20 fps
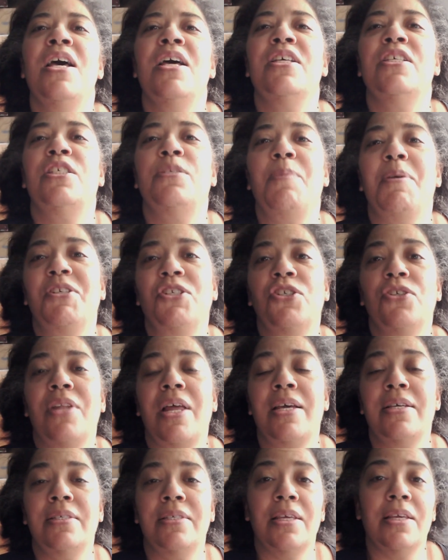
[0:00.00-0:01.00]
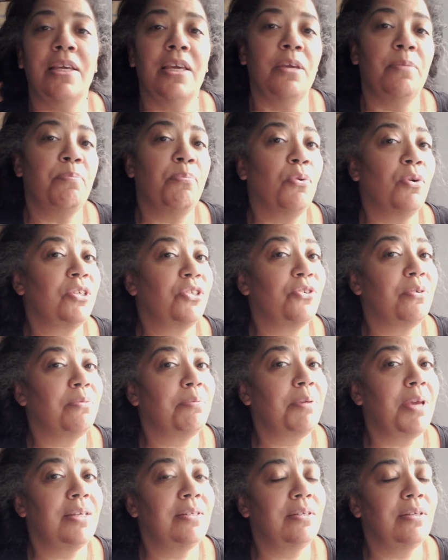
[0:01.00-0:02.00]
specializing in portrait
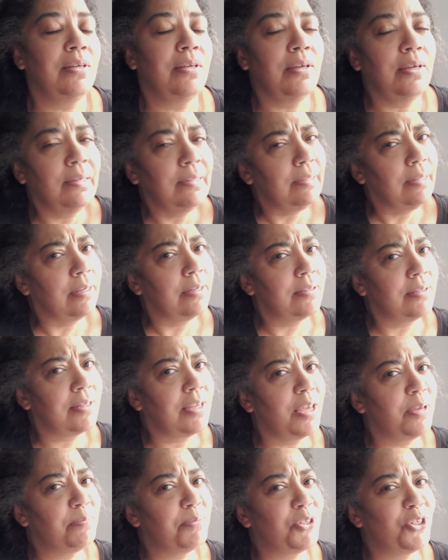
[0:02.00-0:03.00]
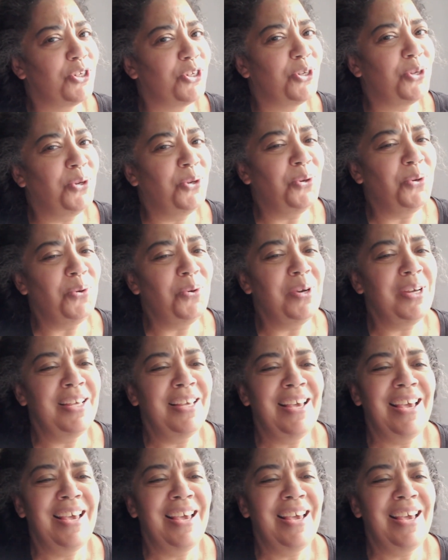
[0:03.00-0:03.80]
painting and landscapes too,